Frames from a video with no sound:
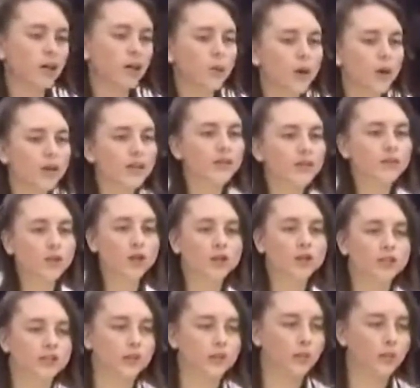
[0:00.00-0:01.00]
Equality
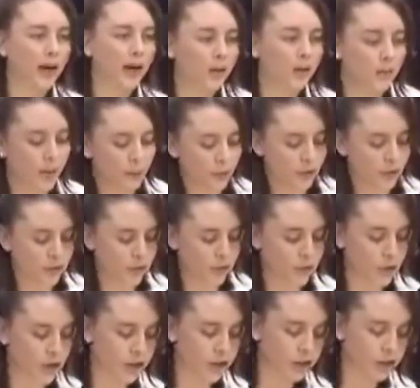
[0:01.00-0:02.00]
Florida is a proud member of
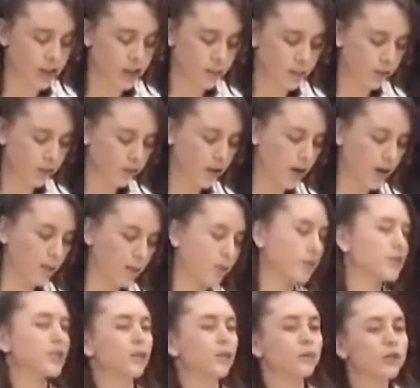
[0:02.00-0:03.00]
the Florida Chamber of
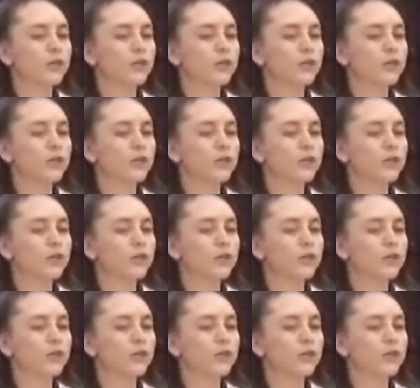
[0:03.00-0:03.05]
Commerce,